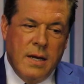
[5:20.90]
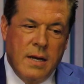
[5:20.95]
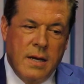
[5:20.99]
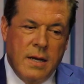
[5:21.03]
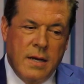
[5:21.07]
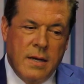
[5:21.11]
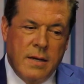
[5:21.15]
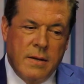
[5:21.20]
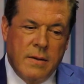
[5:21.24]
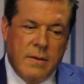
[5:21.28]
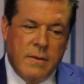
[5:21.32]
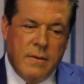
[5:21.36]

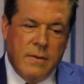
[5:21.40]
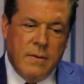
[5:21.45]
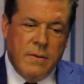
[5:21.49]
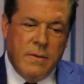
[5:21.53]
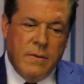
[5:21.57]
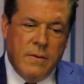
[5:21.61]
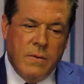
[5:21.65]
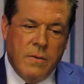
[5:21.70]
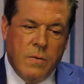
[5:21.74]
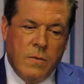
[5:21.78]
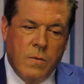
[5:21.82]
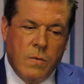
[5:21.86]
Uh,
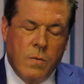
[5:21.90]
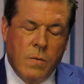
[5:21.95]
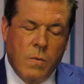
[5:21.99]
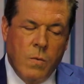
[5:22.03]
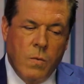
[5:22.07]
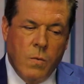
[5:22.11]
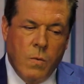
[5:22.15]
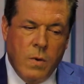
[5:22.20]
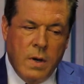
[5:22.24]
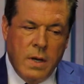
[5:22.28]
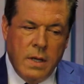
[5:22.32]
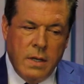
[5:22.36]

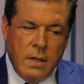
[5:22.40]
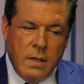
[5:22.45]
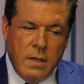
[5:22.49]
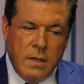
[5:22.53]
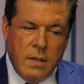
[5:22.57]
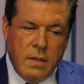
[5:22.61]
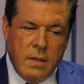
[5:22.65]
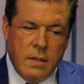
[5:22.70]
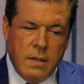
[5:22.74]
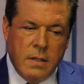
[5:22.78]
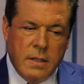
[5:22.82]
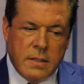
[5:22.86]
what,
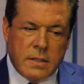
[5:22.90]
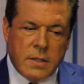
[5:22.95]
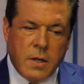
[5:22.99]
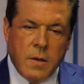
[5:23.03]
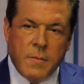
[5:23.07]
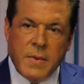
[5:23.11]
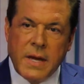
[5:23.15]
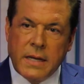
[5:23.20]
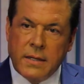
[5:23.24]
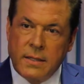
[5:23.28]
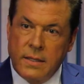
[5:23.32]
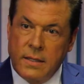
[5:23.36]
let's
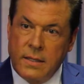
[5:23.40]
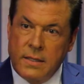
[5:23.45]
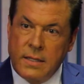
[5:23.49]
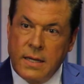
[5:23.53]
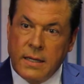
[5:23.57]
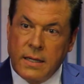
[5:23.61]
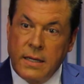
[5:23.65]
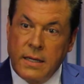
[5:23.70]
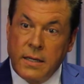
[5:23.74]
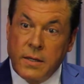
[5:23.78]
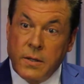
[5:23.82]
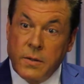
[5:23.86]
go back to the
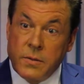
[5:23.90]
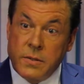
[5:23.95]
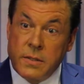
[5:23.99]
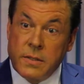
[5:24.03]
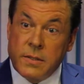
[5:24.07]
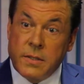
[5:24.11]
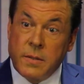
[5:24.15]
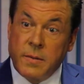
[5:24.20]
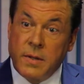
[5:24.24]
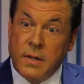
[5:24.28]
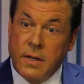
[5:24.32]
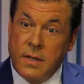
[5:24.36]
tech
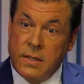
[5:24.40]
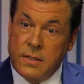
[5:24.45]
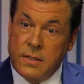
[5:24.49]
ecosystem in